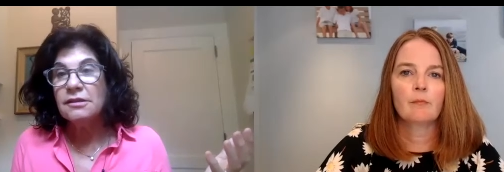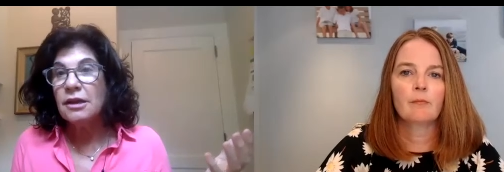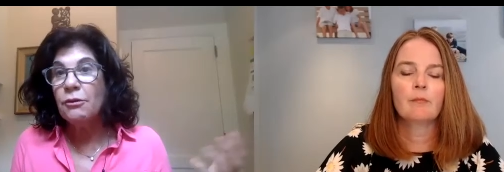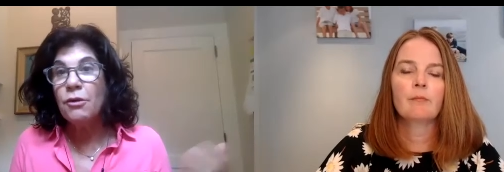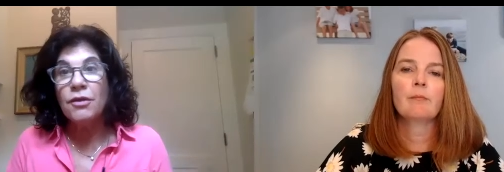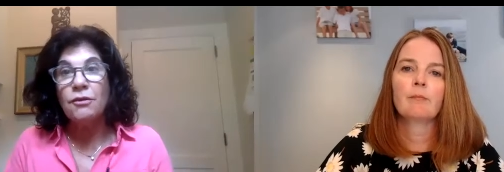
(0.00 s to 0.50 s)

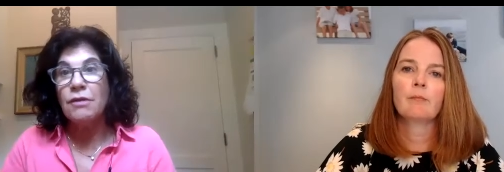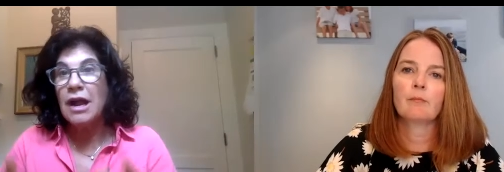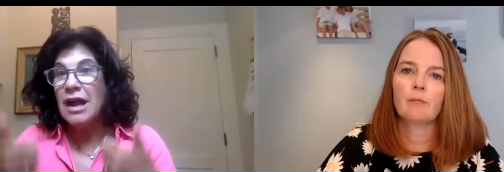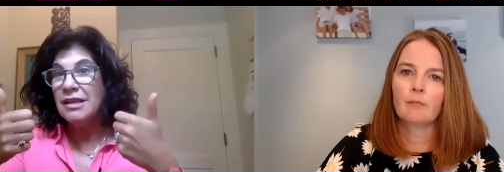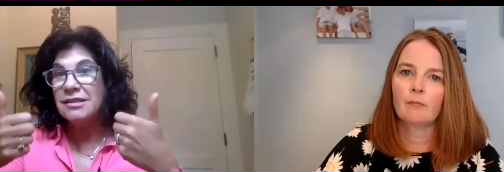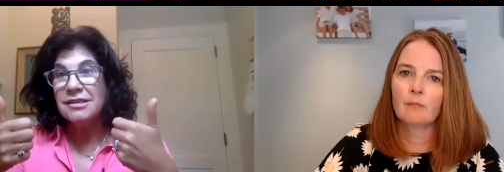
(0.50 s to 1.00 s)
Speaker 1: are on the
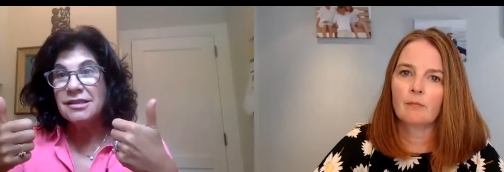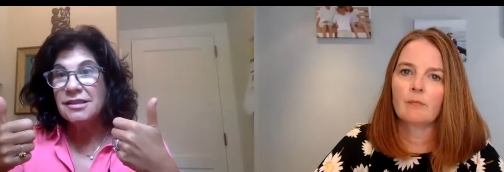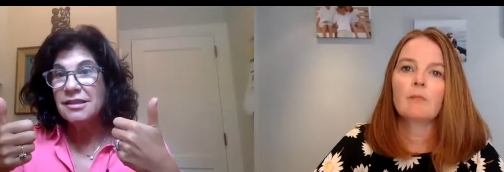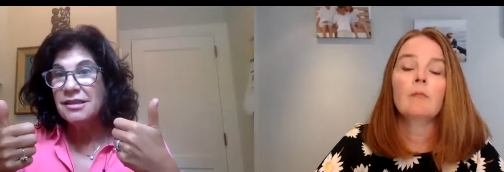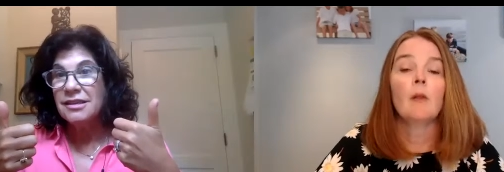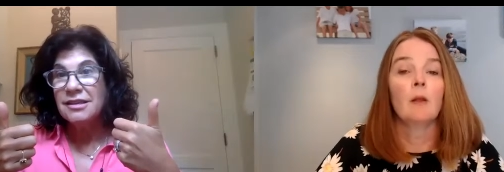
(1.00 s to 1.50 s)
rise.
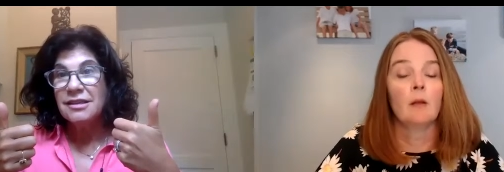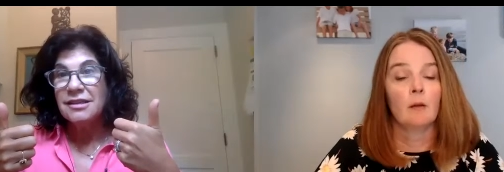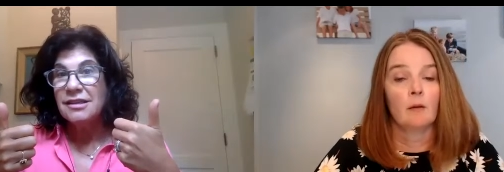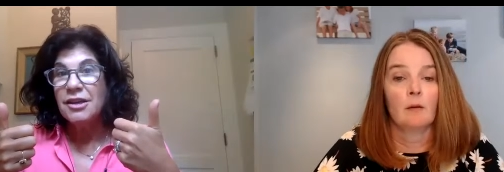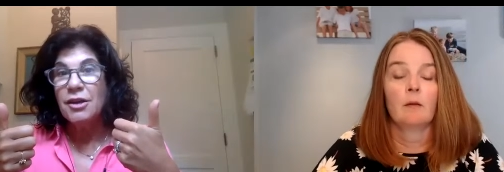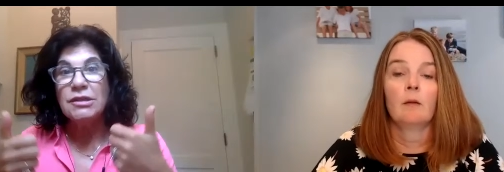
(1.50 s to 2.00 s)

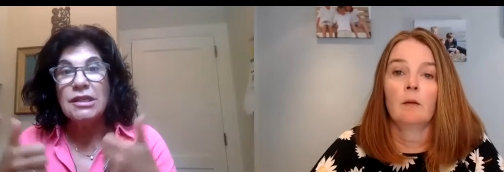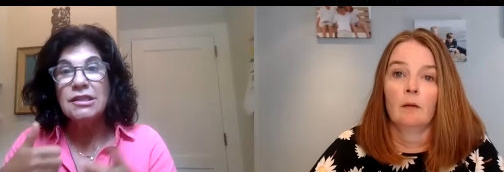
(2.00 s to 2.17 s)
You know,